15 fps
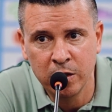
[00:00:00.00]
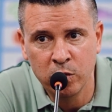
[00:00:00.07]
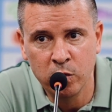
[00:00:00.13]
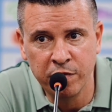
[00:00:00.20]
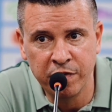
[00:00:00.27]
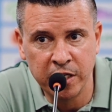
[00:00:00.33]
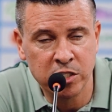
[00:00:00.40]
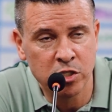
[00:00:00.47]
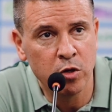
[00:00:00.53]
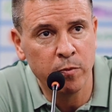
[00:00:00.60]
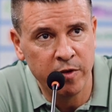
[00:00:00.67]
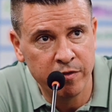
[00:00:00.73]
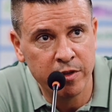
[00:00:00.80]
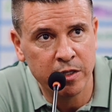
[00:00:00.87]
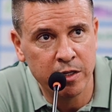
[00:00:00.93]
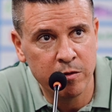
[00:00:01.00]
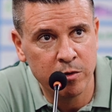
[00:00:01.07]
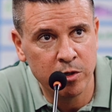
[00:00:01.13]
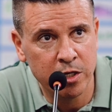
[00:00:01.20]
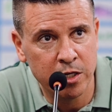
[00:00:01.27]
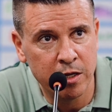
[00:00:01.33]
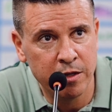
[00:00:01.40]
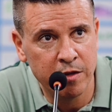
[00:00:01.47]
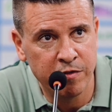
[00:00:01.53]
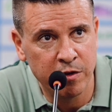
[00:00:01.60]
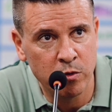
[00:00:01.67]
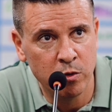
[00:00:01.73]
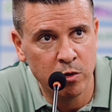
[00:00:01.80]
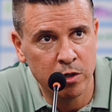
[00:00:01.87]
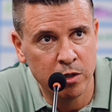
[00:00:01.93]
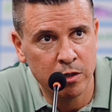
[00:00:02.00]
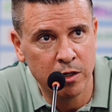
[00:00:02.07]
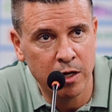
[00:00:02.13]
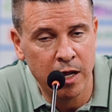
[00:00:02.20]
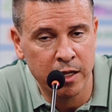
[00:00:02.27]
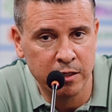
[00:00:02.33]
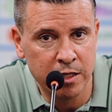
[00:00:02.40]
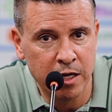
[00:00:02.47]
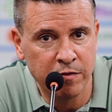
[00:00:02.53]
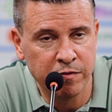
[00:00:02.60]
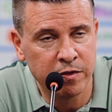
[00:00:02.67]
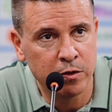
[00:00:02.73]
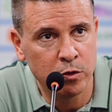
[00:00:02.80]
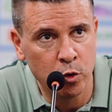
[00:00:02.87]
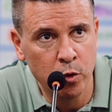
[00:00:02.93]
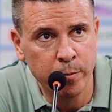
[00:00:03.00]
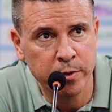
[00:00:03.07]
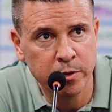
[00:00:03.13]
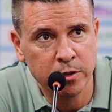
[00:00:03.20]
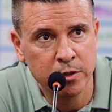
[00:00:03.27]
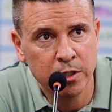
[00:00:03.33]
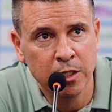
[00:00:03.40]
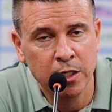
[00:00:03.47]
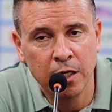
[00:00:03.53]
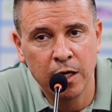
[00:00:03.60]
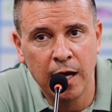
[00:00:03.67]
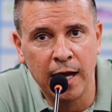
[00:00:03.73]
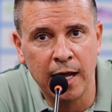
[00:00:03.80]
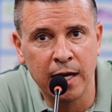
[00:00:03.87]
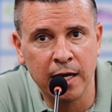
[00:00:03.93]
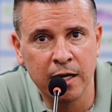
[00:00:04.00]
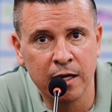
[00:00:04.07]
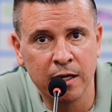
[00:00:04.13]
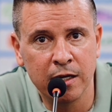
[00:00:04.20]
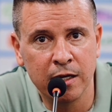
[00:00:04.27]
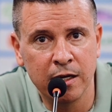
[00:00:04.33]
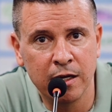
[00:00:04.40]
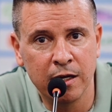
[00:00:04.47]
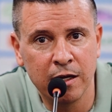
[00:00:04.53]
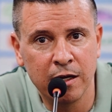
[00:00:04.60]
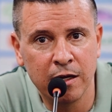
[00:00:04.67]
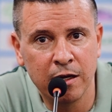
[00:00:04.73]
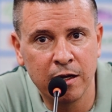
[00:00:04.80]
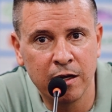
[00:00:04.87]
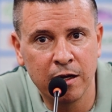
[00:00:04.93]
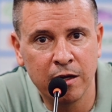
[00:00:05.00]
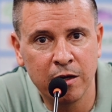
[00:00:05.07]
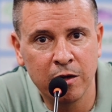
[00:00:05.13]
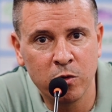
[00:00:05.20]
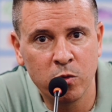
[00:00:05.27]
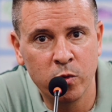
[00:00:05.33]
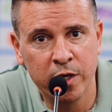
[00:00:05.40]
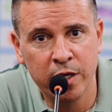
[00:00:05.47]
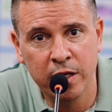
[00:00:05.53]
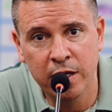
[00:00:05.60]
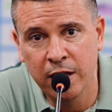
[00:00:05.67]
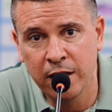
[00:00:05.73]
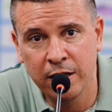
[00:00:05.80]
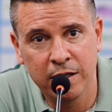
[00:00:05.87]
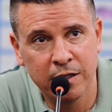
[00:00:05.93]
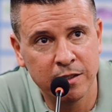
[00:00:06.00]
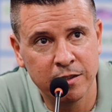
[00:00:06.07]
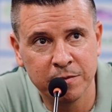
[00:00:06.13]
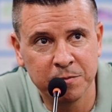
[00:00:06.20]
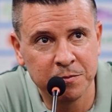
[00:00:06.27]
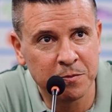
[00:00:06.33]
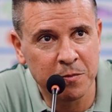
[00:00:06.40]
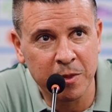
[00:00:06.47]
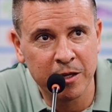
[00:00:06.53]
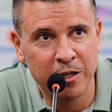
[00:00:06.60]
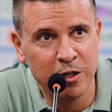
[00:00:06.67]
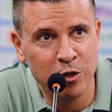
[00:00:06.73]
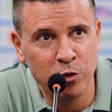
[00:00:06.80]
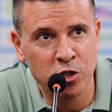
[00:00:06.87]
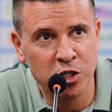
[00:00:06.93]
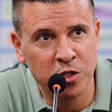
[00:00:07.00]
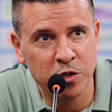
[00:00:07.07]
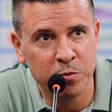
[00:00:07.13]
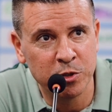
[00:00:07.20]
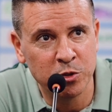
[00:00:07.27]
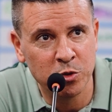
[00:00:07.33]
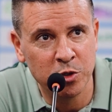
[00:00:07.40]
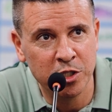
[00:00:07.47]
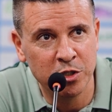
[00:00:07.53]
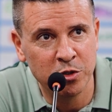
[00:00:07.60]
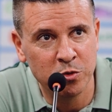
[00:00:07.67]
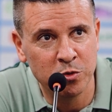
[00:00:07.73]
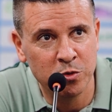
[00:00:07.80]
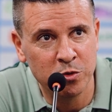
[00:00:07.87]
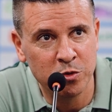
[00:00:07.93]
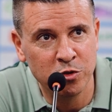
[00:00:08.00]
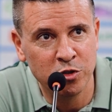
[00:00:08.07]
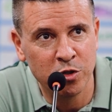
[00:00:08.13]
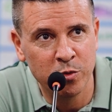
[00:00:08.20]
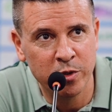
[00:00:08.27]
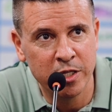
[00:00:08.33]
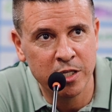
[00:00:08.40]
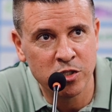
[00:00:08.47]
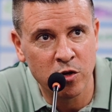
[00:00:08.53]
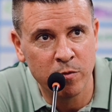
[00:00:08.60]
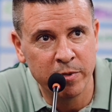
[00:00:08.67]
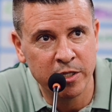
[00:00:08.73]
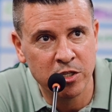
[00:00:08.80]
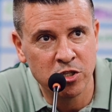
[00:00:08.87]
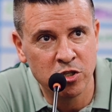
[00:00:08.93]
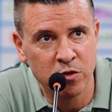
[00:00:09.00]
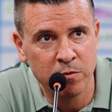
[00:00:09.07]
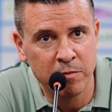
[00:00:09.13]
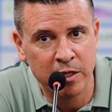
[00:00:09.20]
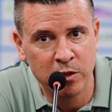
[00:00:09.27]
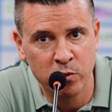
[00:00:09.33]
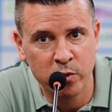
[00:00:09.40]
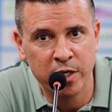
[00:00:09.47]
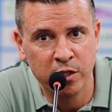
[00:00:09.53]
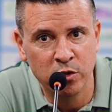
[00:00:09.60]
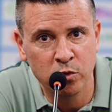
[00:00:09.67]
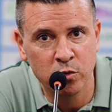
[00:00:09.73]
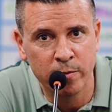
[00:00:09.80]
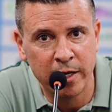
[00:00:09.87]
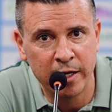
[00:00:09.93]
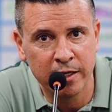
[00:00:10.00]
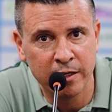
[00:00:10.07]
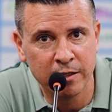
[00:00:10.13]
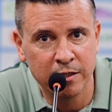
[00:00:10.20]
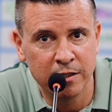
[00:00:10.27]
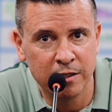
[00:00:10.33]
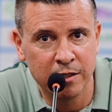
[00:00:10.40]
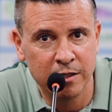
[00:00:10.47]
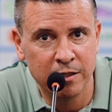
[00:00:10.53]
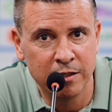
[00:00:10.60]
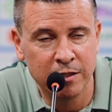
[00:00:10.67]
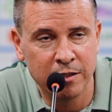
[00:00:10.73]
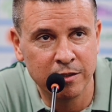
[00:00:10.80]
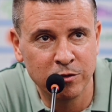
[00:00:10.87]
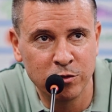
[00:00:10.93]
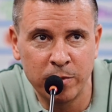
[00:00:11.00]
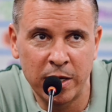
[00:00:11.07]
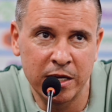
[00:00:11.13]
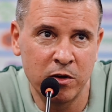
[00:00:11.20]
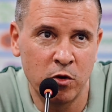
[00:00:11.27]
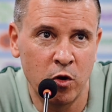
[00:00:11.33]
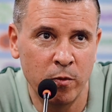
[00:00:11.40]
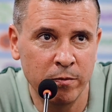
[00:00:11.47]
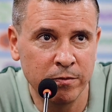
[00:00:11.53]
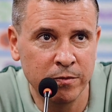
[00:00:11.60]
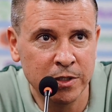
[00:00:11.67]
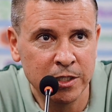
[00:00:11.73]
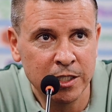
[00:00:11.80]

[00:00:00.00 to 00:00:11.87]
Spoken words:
We finished top of the table in a difficult and tough group. And we are losing the opportunity to continue in this competition, but we need to back home.